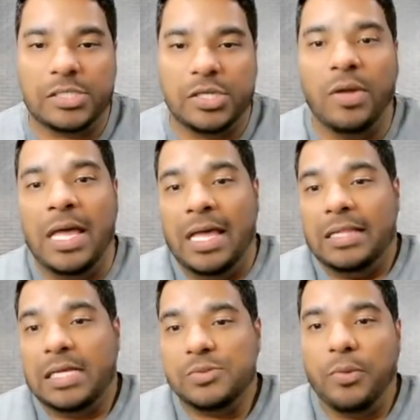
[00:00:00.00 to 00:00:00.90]
So
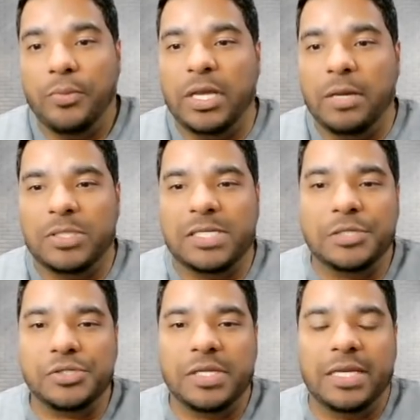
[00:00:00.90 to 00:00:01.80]
that's what we can
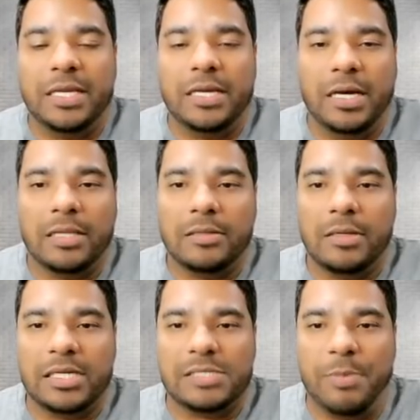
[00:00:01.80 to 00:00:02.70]
potentially uh,
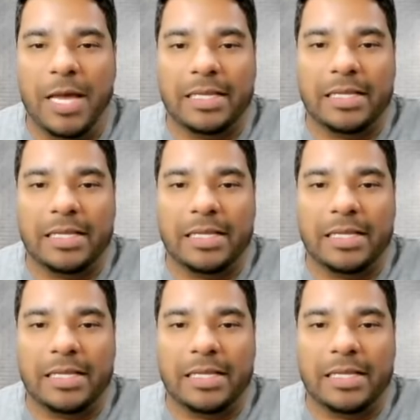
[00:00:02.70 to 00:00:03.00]
expect.